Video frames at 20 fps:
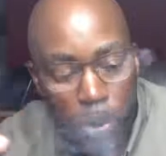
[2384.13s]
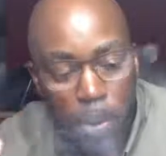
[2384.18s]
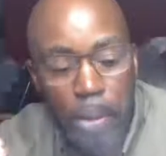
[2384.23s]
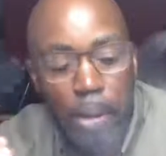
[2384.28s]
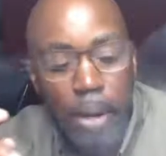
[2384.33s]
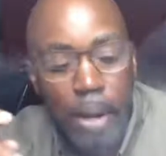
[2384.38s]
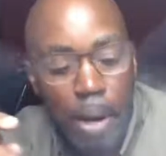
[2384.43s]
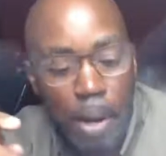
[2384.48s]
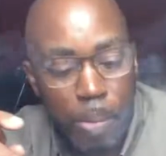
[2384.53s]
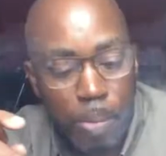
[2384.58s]

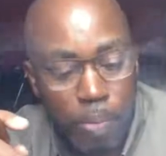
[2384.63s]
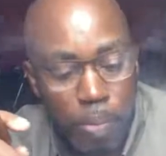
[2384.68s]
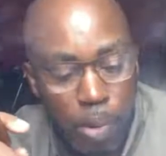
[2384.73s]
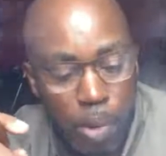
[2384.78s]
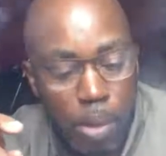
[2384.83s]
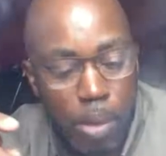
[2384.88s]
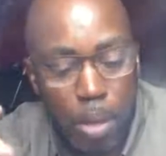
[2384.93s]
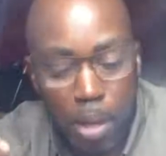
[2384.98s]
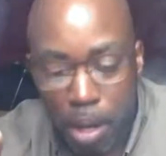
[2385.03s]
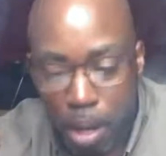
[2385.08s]
Yep.
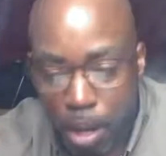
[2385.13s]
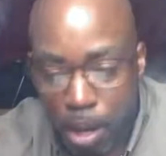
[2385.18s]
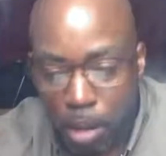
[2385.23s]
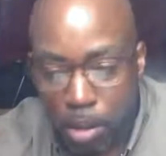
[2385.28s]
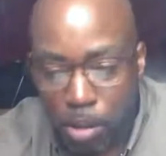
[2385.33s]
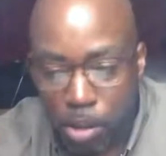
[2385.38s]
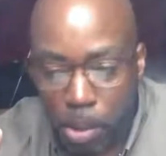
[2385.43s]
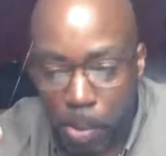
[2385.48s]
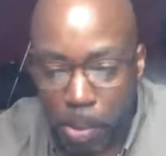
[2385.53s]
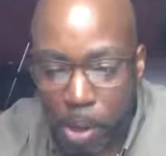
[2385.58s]

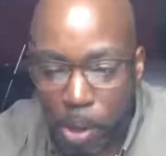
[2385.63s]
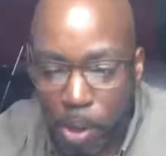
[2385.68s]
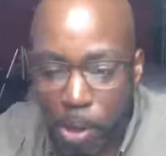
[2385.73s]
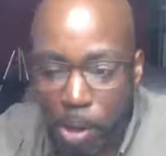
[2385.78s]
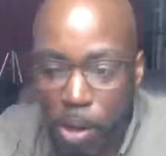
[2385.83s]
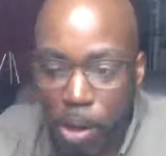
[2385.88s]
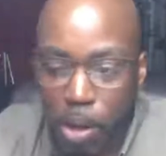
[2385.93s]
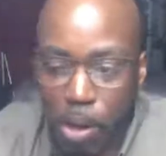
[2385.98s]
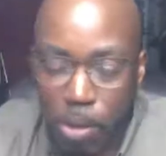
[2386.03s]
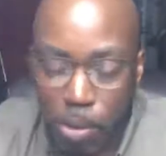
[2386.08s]
So my
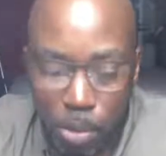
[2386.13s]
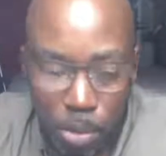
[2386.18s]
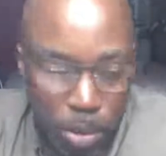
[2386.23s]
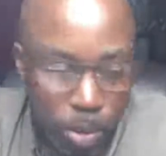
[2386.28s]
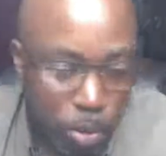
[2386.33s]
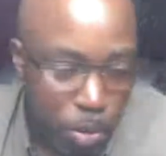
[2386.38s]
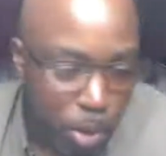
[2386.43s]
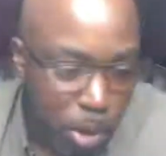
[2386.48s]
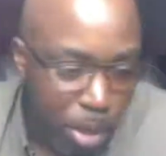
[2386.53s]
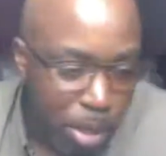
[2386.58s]
girl,
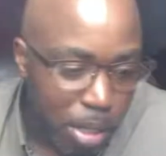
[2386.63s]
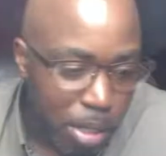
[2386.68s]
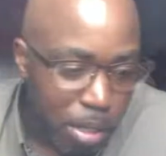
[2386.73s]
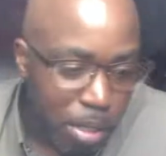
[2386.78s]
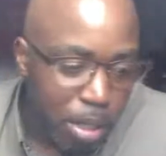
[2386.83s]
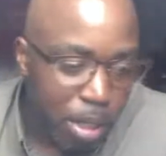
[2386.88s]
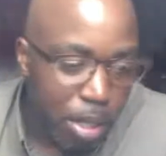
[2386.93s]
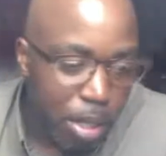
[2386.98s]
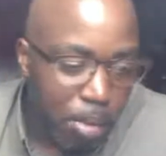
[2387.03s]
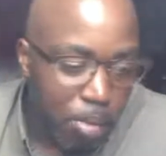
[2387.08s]
Roya
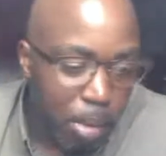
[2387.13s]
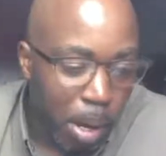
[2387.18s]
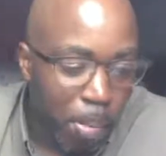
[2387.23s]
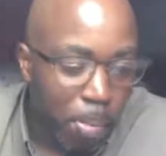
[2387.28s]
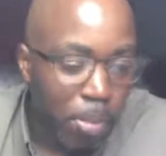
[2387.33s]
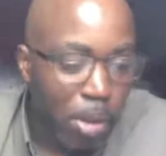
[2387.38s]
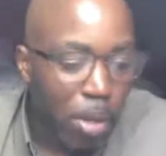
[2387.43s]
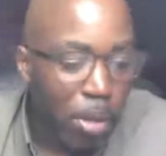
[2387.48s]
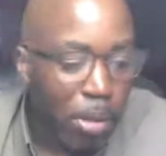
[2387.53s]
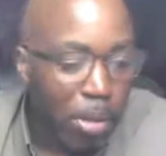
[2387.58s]
says, my
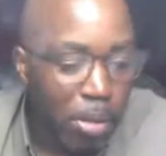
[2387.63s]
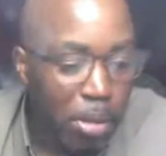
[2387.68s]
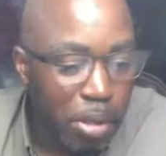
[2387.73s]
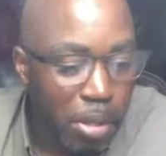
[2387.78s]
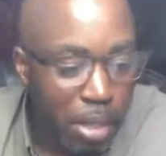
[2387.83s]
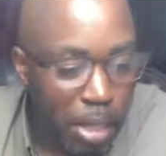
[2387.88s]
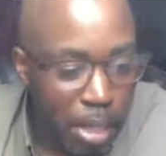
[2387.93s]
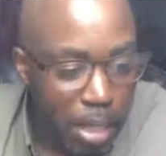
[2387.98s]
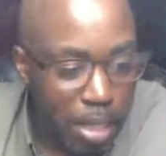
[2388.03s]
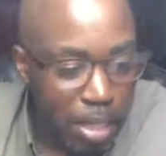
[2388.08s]
moan
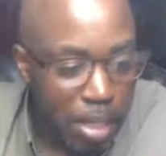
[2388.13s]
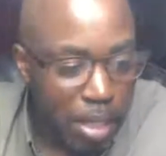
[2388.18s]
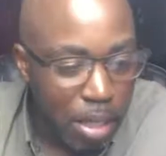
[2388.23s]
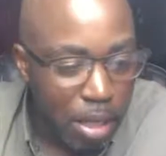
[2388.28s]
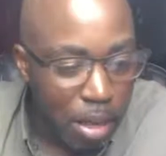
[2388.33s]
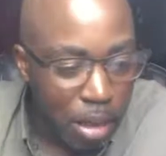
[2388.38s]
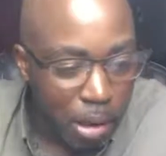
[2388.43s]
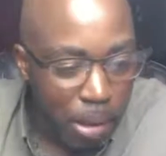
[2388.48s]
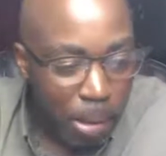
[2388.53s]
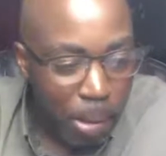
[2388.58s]
says it
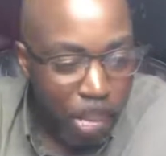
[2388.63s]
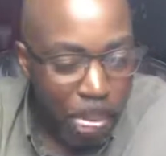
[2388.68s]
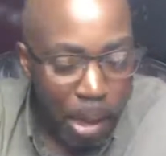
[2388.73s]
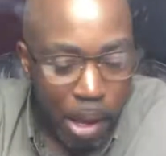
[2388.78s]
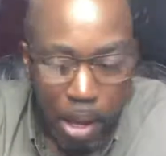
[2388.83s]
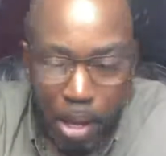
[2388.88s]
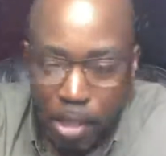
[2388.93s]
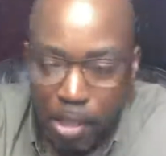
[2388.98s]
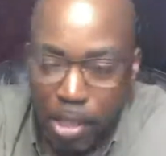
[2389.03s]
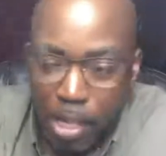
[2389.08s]
all.
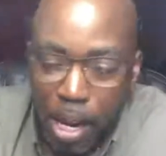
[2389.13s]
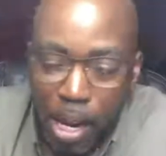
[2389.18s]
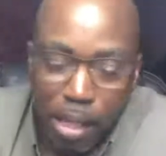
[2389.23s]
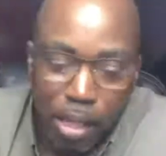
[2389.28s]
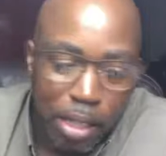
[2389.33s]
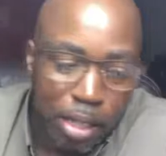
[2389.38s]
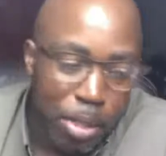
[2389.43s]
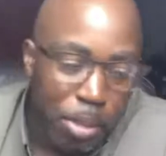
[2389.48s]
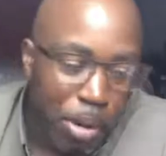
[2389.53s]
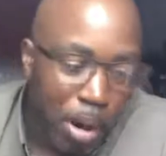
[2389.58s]

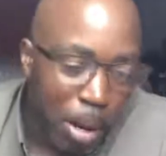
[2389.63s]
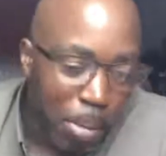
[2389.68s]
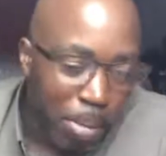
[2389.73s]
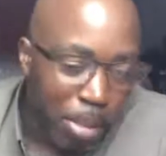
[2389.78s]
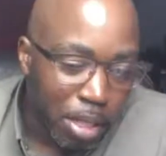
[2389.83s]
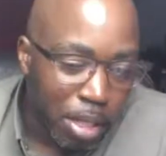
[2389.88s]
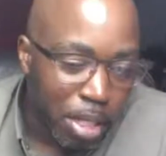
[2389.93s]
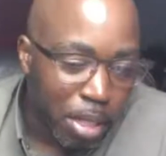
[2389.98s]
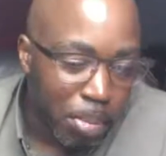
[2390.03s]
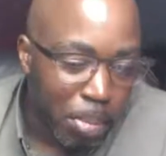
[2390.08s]
Chocolate Drop
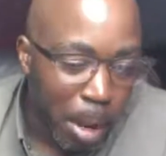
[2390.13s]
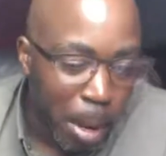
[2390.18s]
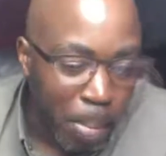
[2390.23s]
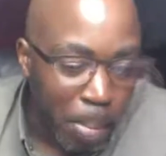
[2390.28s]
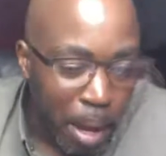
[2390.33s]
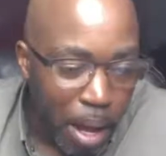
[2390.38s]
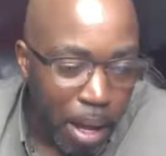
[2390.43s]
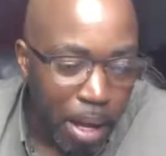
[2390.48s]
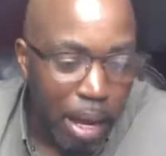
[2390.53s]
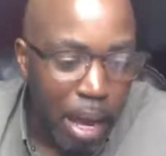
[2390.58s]
says, my
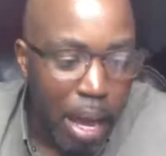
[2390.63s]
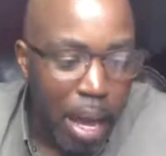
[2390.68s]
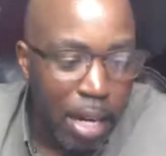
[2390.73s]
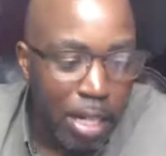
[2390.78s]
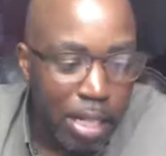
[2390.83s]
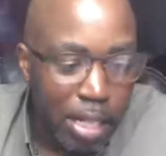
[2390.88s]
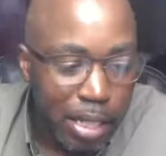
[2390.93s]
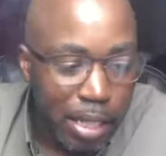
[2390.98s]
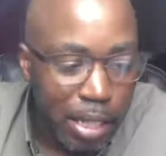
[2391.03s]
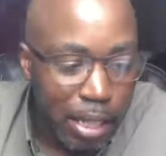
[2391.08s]
body
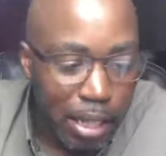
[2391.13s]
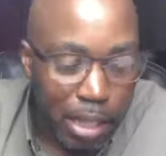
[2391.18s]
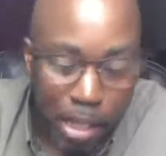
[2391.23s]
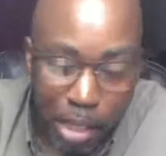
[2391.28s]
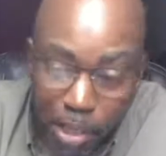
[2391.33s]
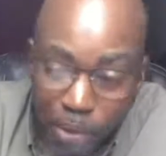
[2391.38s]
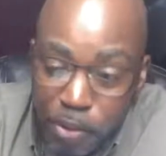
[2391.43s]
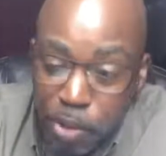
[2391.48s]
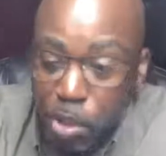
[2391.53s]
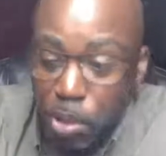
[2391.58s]
actually
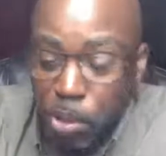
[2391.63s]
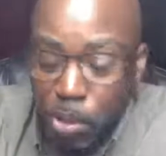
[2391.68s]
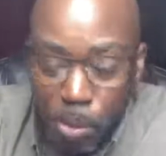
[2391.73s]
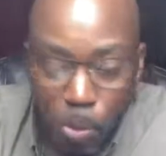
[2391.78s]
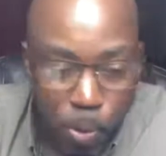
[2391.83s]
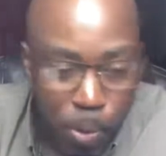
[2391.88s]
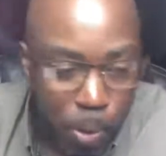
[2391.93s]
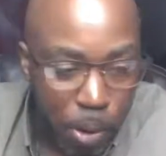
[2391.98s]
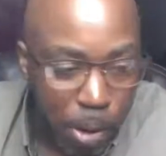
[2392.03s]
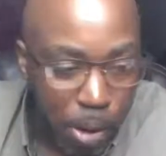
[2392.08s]
gives you the
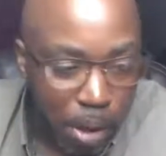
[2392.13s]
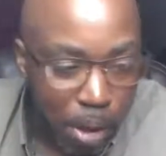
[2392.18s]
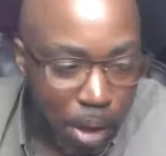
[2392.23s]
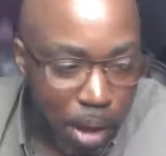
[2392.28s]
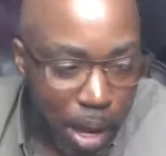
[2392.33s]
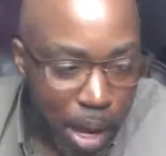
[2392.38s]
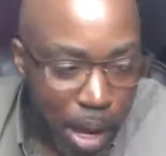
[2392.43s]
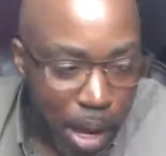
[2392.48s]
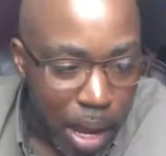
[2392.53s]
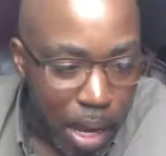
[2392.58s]
warning.
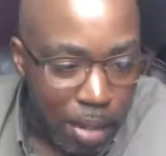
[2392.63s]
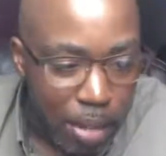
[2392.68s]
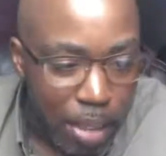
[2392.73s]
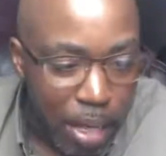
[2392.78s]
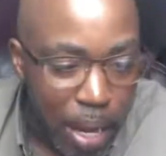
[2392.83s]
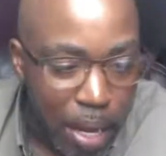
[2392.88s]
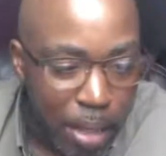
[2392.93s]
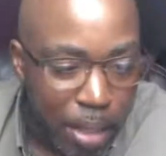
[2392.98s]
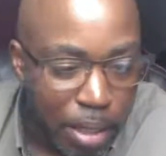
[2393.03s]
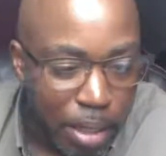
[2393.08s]
I
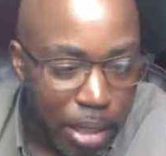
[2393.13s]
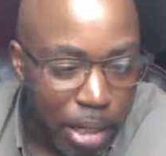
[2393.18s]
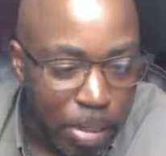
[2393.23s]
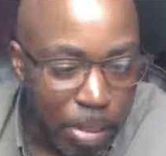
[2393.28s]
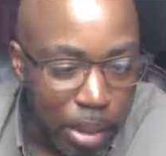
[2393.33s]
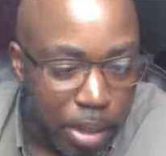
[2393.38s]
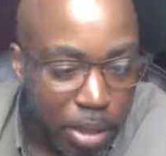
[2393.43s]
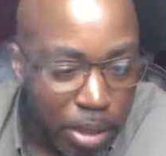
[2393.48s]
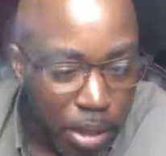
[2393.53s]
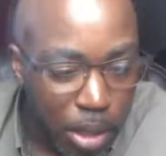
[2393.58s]
tighten up.
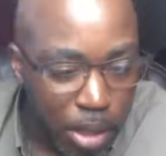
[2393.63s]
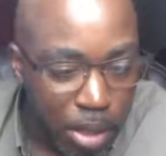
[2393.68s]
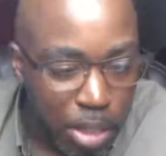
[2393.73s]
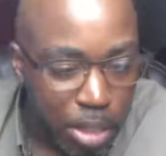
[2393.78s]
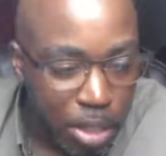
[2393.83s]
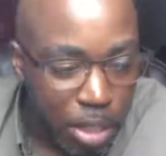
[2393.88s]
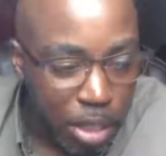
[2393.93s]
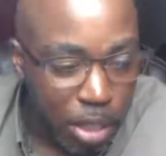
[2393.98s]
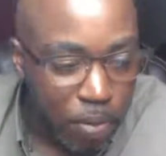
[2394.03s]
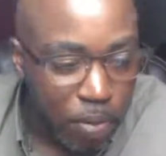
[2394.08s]
I start to
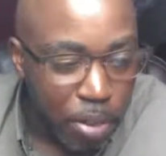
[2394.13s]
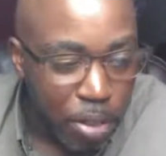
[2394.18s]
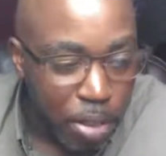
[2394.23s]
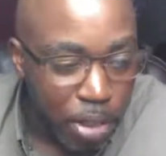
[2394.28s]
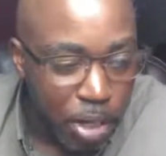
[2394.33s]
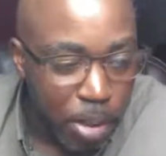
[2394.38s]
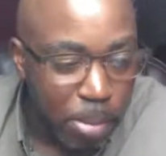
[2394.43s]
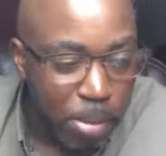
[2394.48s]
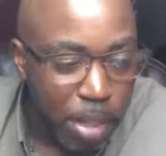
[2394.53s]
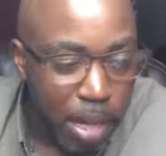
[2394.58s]
shiver.
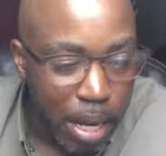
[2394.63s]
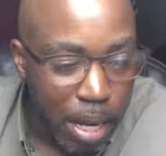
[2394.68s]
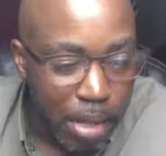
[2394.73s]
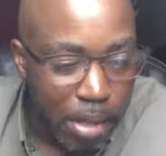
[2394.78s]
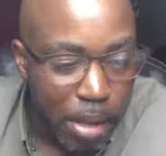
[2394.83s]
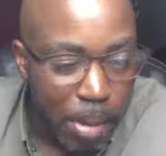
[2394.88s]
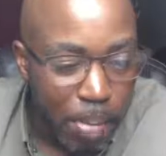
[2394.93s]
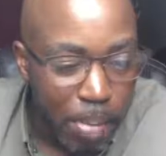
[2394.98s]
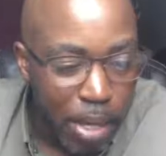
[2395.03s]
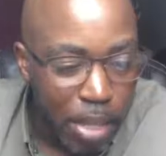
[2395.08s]

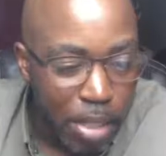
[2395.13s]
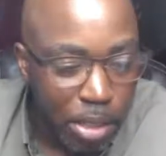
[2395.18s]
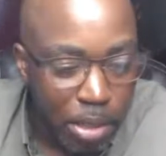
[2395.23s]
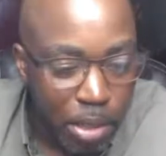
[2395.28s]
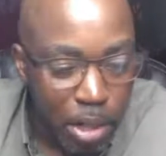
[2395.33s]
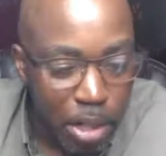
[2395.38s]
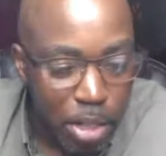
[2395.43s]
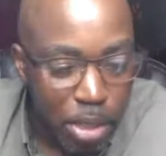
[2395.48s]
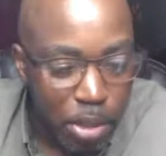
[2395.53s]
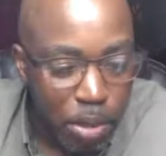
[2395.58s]
Sometimes I may
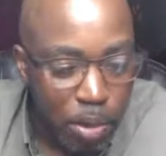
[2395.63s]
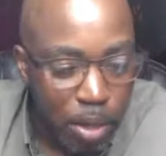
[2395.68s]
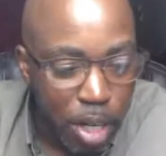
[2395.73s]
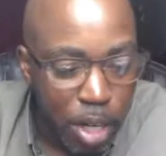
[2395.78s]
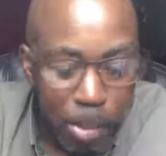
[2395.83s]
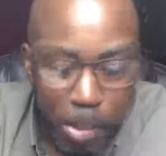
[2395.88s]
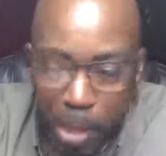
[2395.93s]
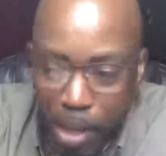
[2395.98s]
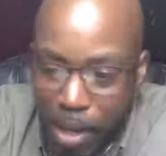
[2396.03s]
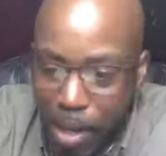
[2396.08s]
start
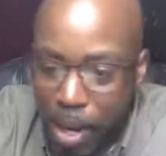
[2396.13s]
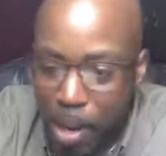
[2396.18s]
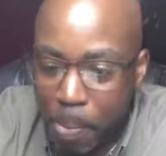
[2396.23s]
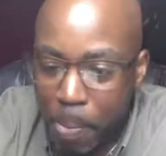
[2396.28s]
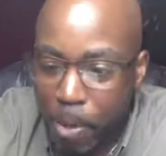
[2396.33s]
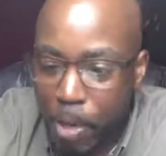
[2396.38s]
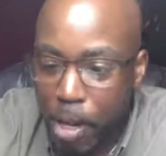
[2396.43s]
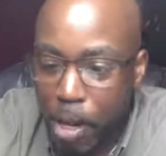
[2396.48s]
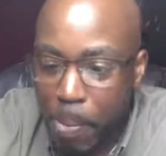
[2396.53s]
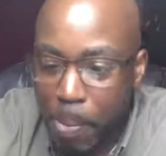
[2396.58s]
screaming.
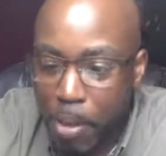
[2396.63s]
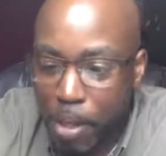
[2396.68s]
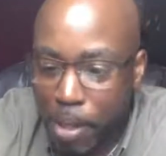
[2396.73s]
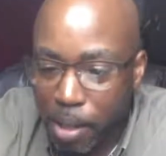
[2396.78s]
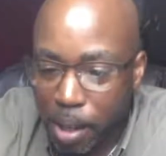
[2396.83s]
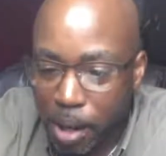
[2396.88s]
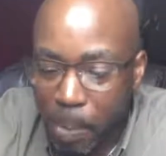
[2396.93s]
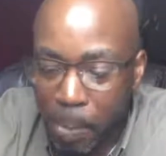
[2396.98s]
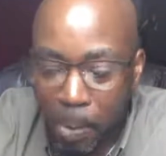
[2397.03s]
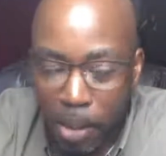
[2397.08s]
I'm coming.
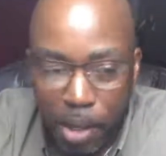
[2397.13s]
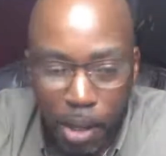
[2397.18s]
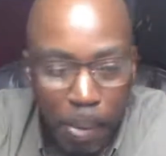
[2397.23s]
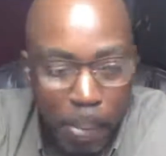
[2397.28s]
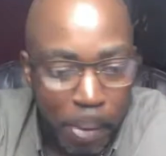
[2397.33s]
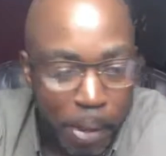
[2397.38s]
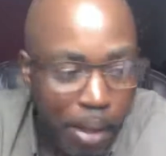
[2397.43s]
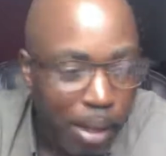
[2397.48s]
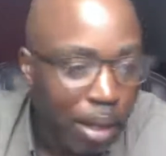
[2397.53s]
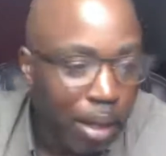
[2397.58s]
I'm
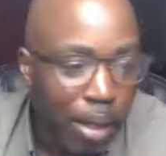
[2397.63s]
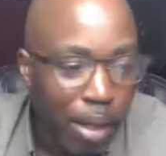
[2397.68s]
coming.